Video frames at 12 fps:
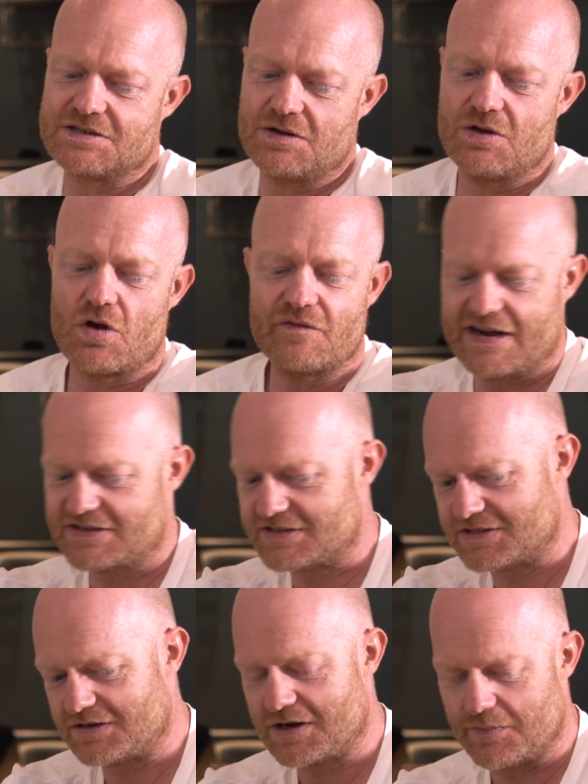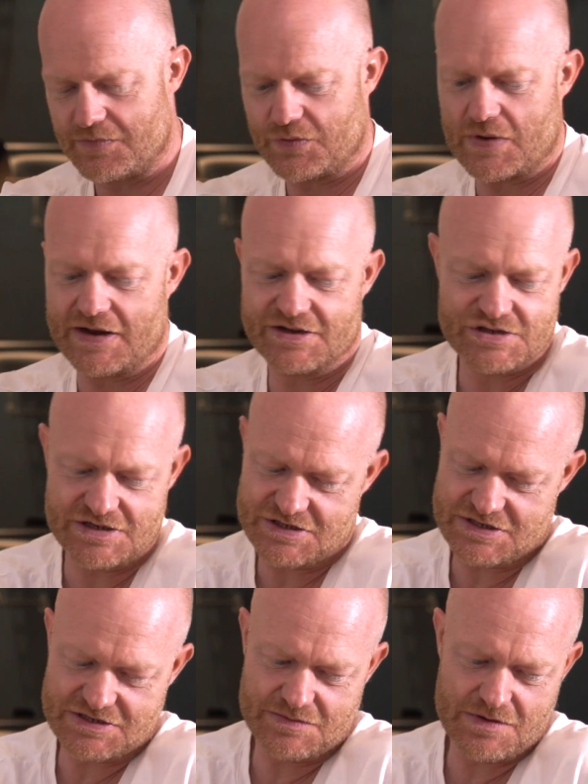So a lot of actors have come through Anna Scher.
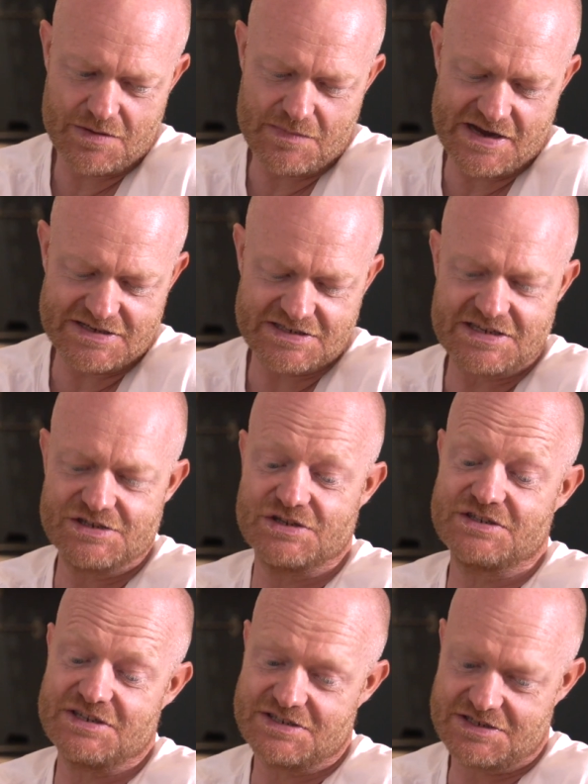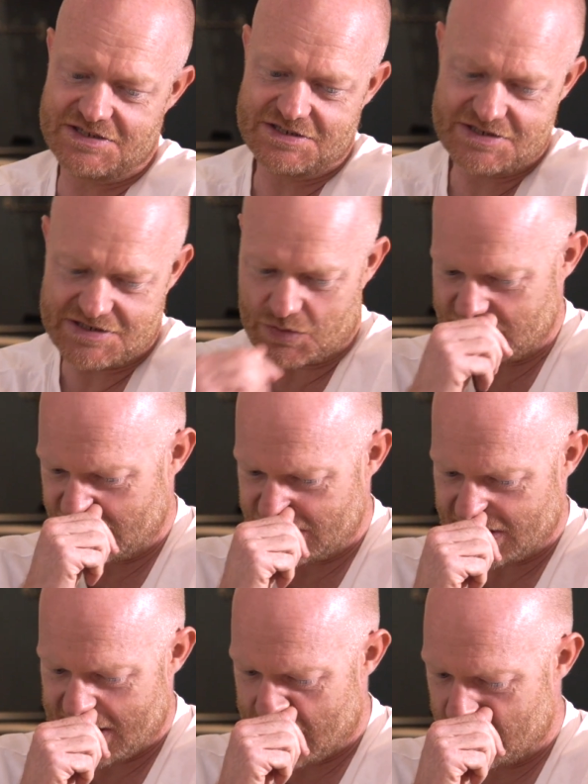She's an amazing teacher. She's still
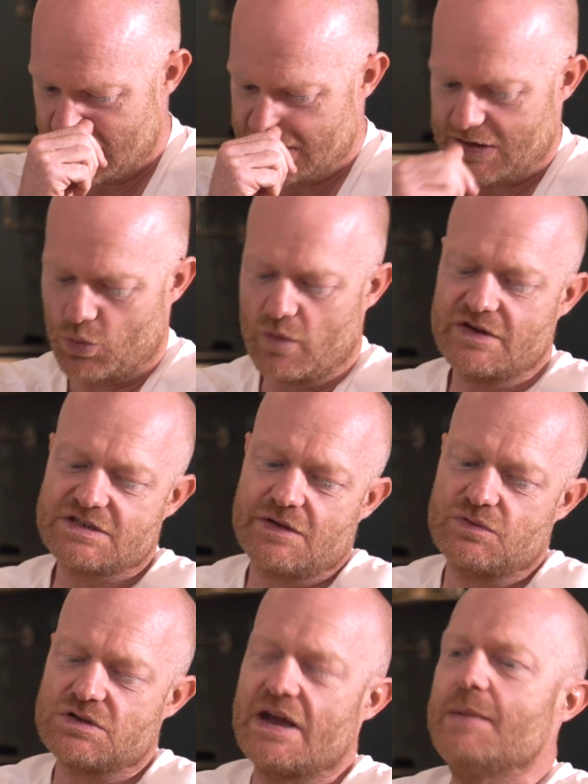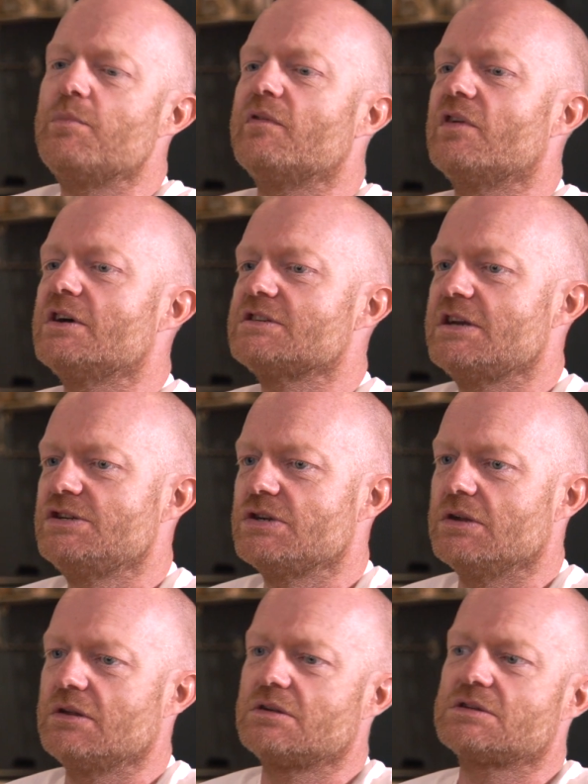teaching now. Now, all of her stuff was like improvisation.